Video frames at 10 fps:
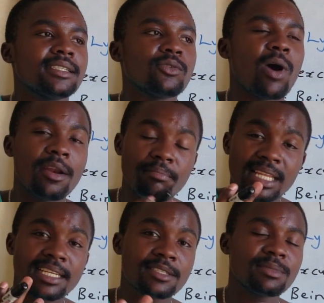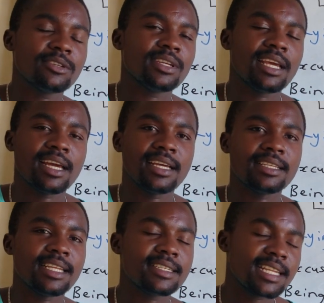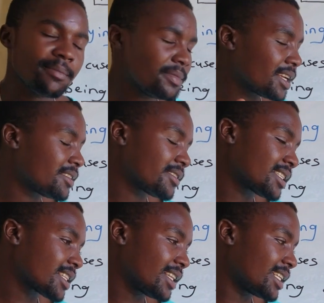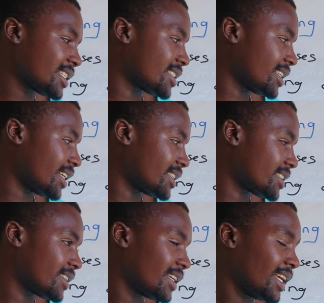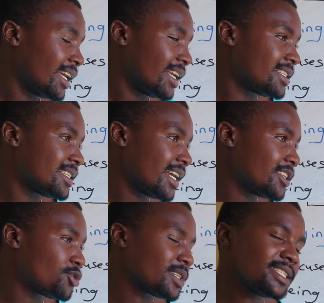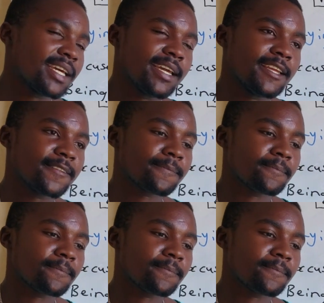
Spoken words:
1 Minute Millionaire. There's something interesting that he said. It said to say,